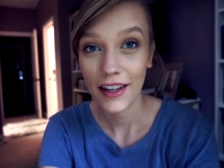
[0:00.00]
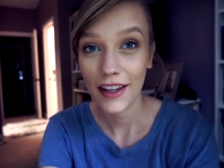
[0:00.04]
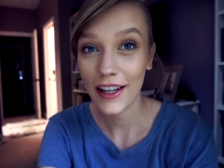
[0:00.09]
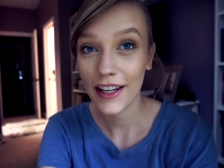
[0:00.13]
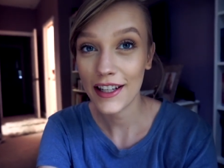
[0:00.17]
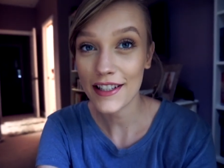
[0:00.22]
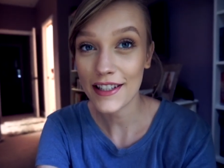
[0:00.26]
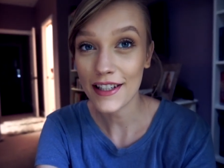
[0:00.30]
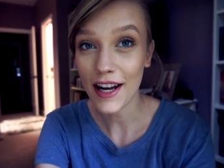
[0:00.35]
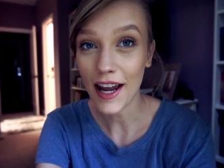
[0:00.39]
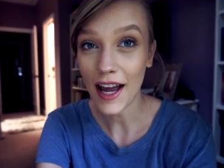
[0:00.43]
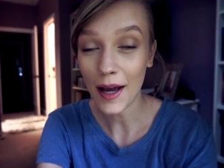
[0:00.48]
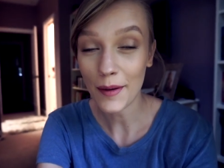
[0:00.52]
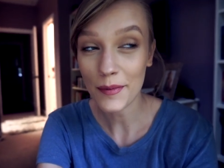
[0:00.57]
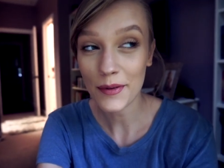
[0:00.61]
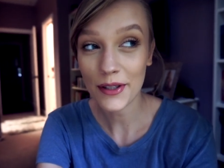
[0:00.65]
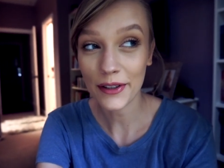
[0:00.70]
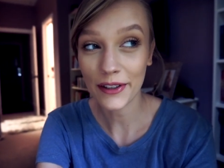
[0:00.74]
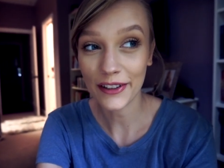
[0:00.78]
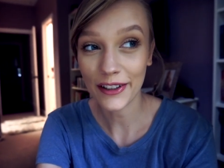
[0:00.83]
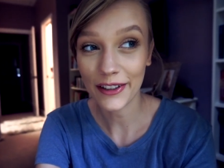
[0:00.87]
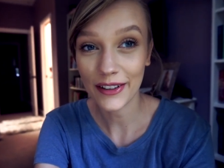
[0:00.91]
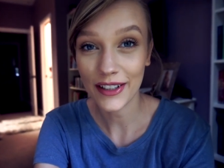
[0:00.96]
It is an
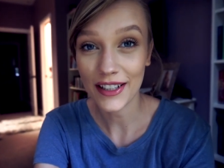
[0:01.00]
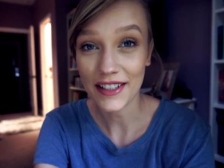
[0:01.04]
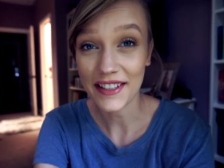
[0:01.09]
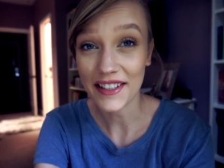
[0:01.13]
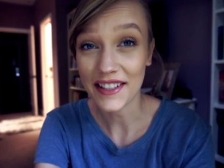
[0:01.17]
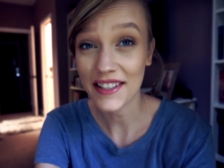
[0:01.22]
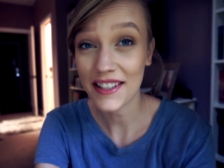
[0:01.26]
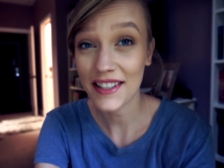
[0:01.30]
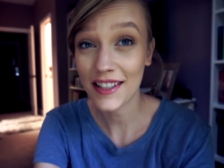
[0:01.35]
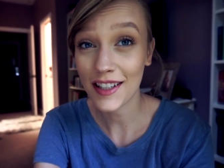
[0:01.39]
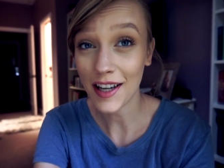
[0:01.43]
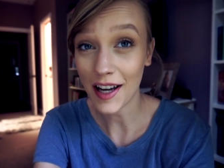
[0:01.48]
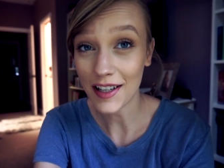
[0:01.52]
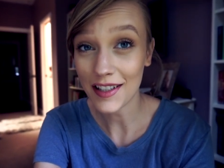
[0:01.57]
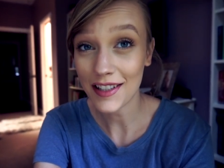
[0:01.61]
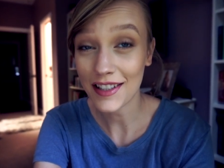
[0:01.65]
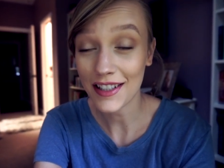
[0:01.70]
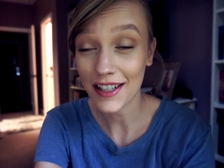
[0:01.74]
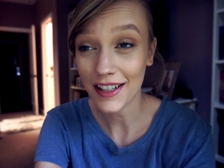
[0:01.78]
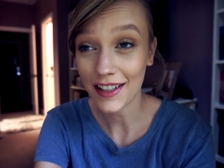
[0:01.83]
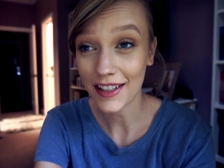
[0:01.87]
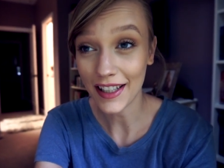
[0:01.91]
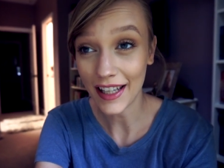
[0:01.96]
absolutely
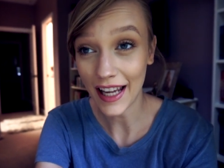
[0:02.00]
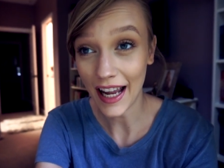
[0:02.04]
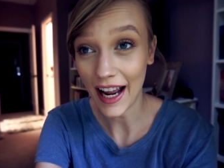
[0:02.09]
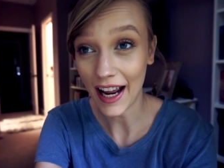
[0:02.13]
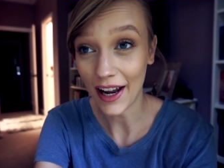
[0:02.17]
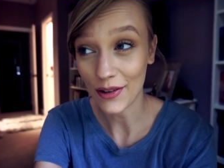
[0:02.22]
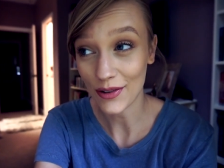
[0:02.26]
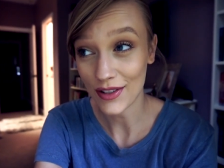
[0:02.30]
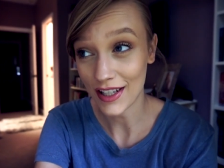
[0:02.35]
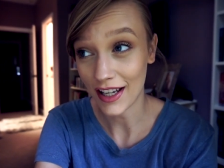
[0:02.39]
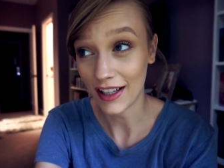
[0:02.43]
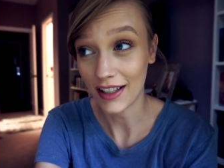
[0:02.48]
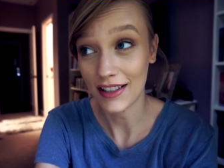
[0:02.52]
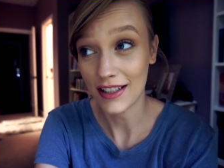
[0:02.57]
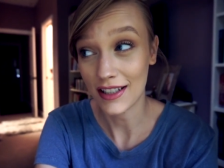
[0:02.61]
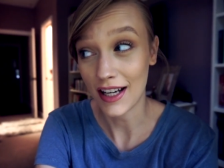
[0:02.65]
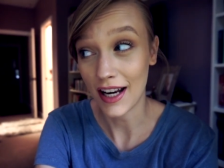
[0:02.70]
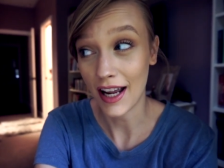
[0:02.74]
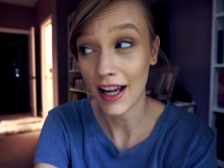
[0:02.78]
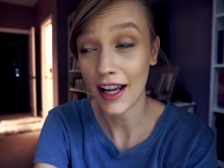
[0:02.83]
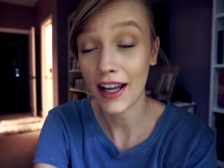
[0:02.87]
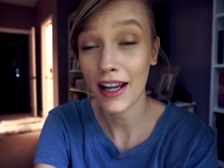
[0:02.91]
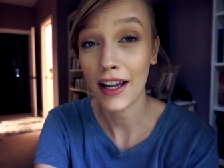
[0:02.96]
disgusting day outside
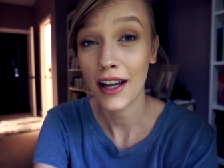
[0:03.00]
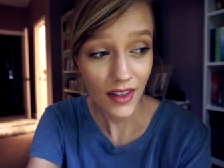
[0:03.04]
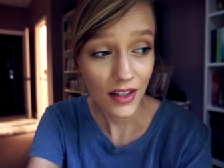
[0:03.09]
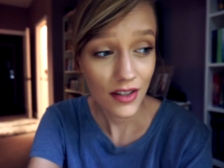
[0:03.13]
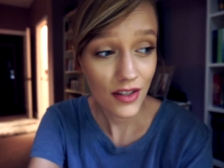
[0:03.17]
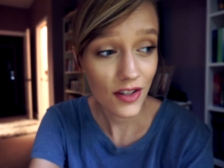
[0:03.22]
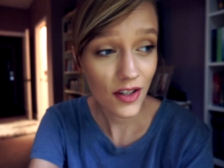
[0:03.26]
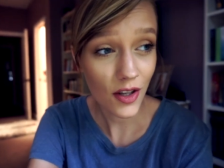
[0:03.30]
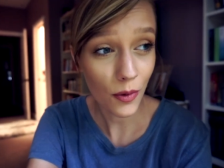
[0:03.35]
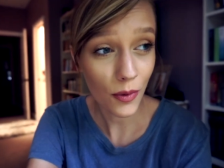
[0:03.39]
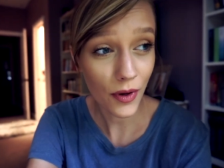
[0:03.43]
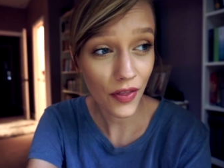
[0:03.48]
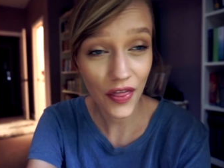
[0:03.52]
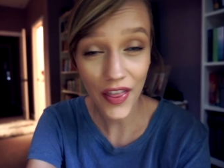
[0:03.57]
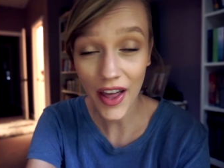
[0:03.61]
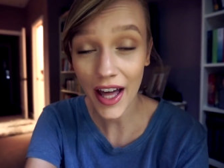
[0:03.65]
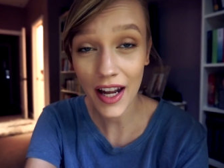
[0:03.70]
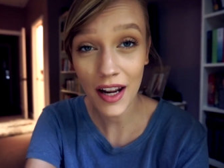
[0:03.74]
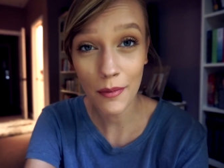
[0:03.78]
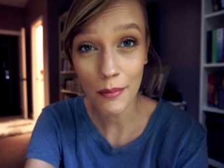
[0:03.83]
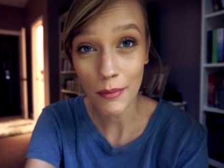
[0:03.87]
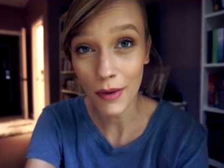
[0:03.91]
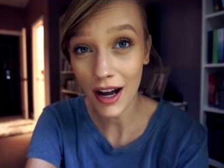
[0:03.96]
today. So with
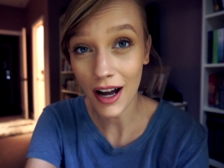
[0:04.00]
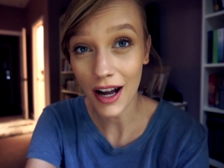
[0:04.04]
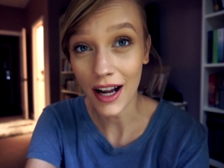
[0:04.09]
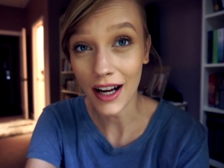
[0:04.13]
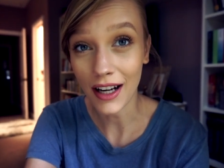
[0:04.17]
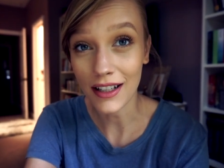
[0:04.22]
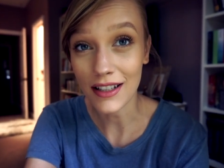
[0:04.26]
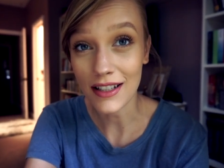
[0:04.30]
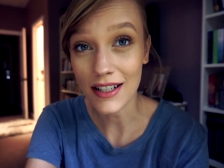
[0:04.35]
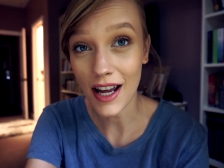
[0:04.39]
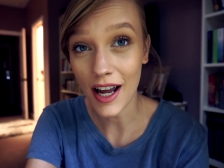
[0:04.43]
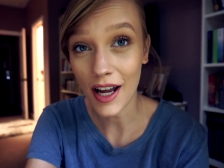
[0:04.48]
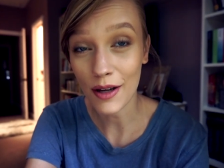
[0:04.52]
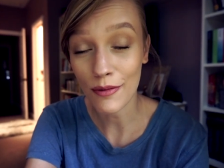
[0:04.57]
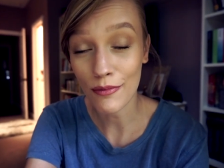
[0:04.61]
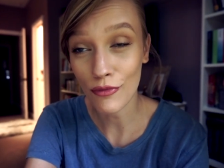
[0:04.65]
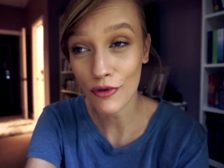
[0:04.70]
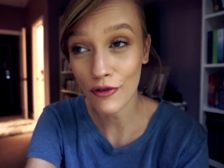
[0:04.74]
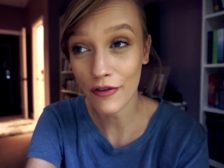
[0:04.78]
that in mind, I am